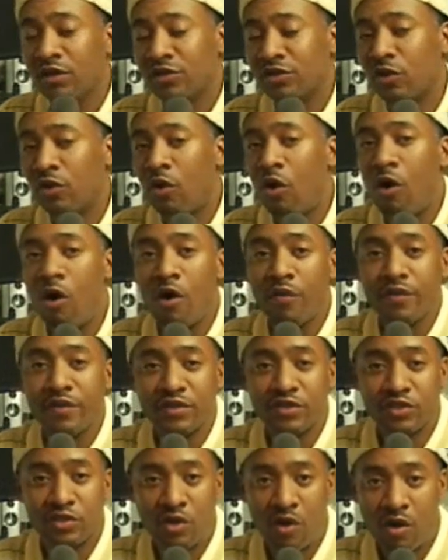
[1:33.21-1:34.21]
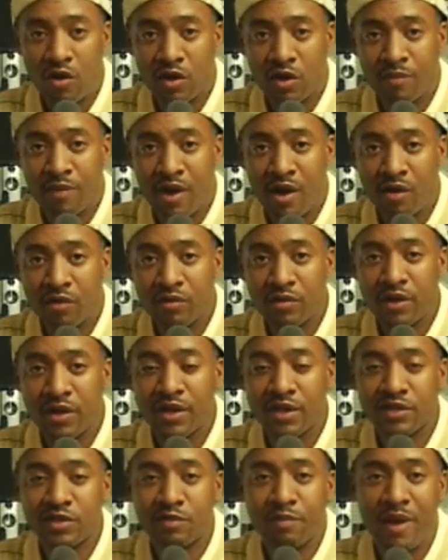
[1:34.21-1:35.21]
So all this talk
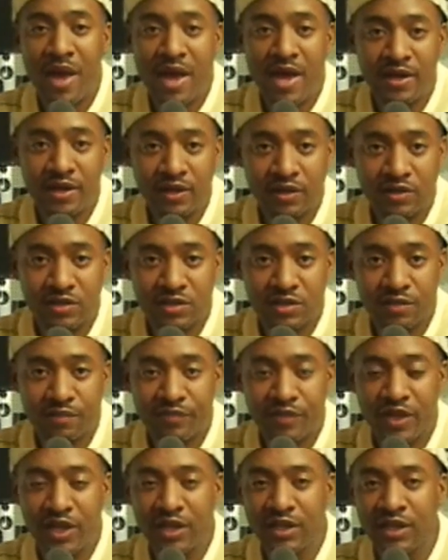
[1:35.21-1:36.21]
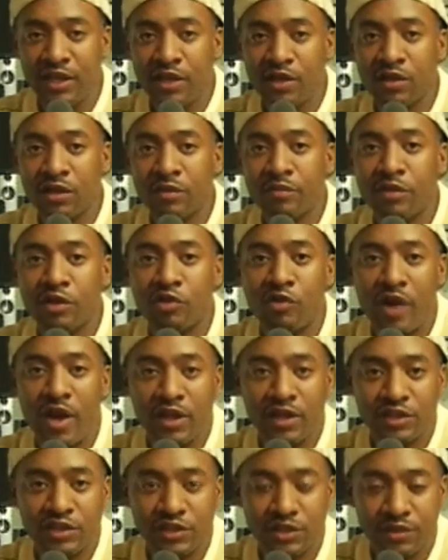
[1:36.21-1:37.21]
about Hispanics, illegal
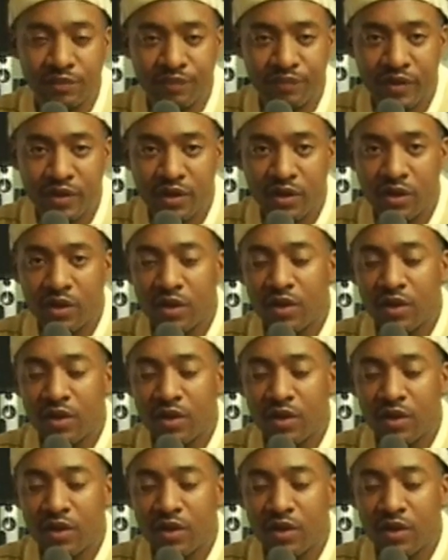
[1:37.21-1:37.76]
immigration,